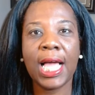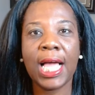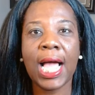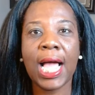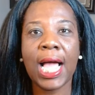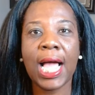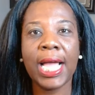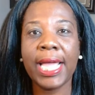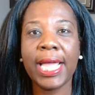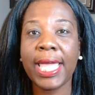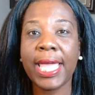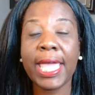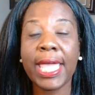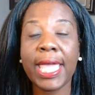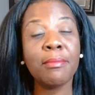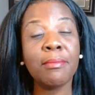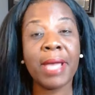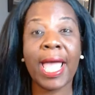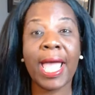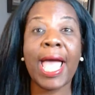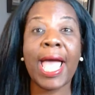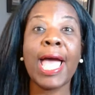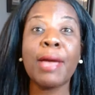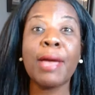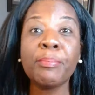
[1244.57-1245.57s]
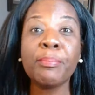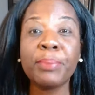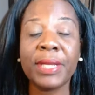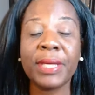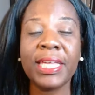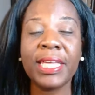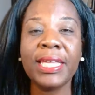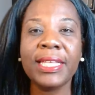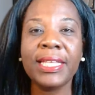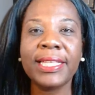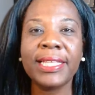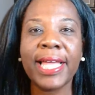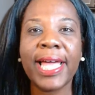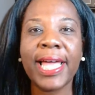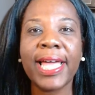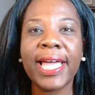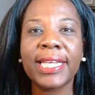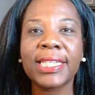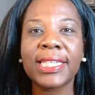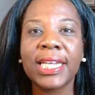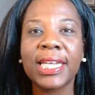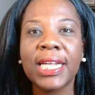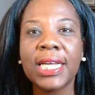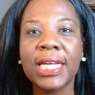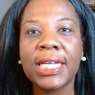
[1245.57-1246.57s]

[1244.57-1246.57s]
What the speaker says: I am happy that